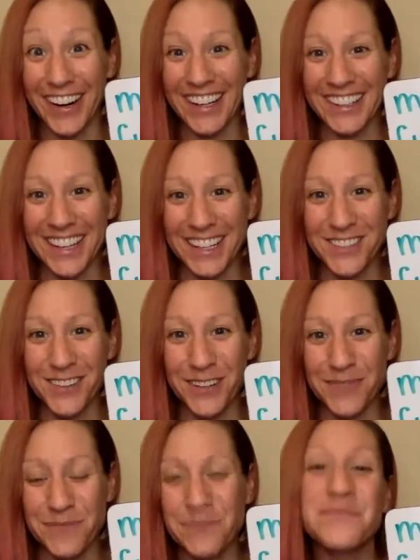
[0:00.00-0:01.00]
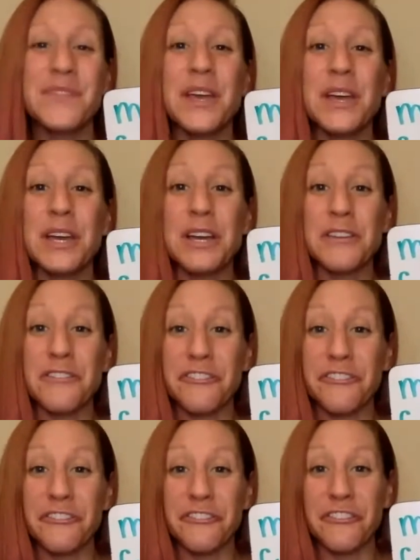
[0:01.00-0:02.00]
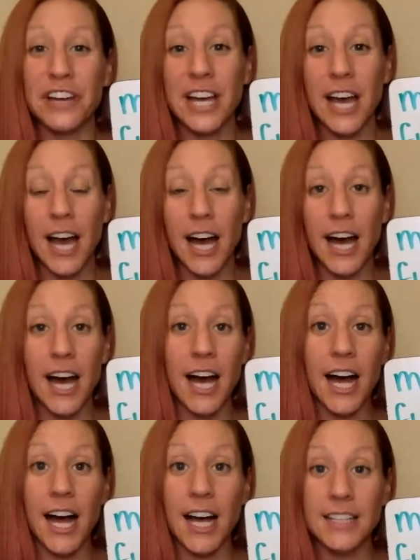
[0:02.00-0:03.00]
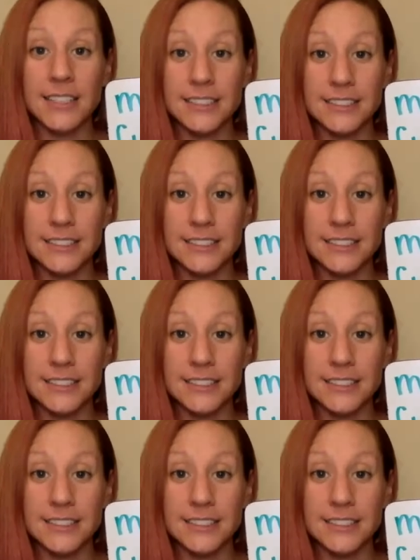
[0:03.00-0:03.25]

All right, next row. F, uh,